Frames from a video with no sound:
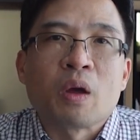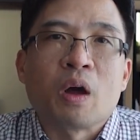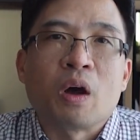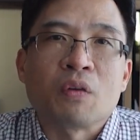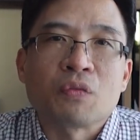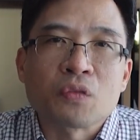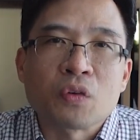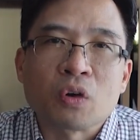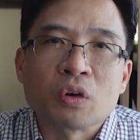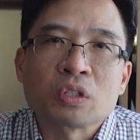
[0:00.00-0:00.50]

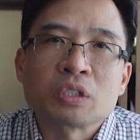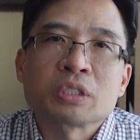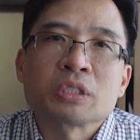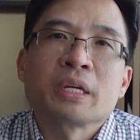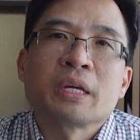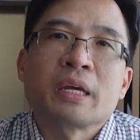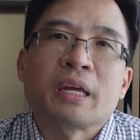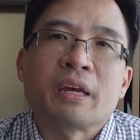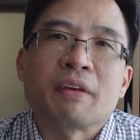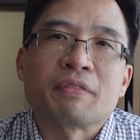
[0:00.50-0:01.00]
Of course,
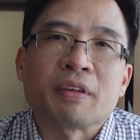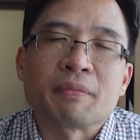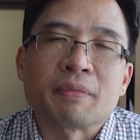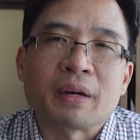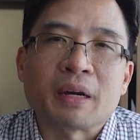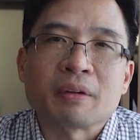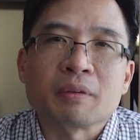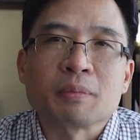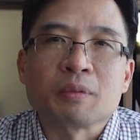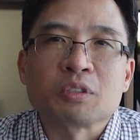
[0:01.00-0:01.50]
if the
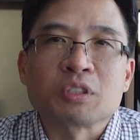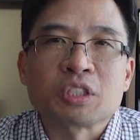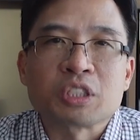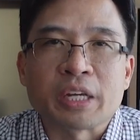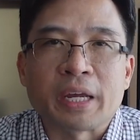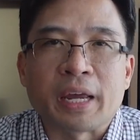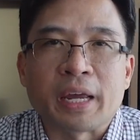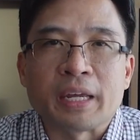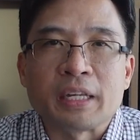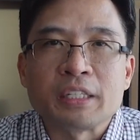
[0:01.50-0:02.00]
variables
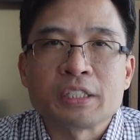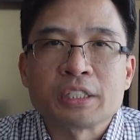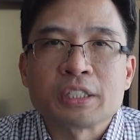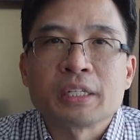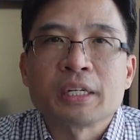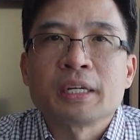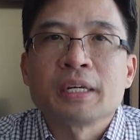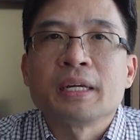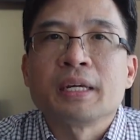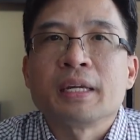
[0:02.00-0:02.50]
change,
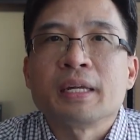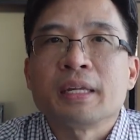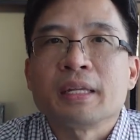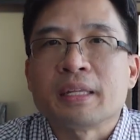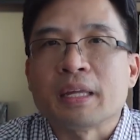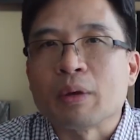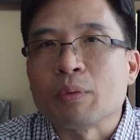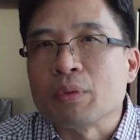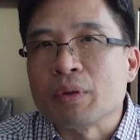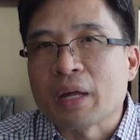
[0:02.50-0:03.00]

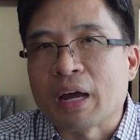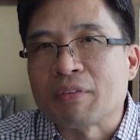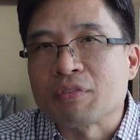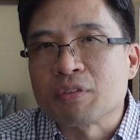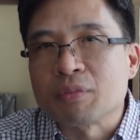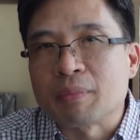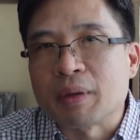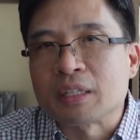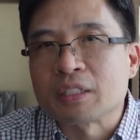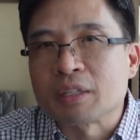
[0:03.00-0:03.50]
they will have
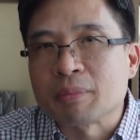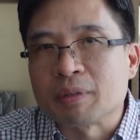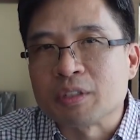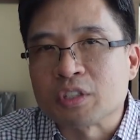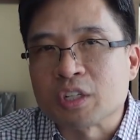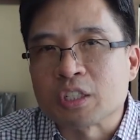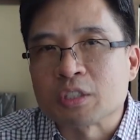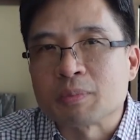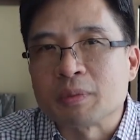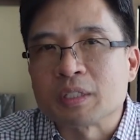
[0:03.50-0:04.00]
to make some
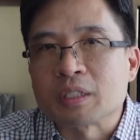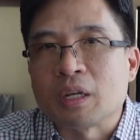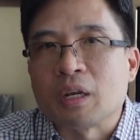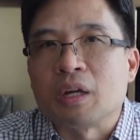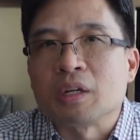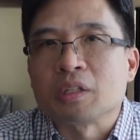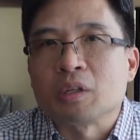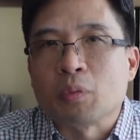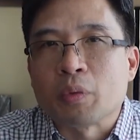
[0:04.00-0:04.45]
adjustments along the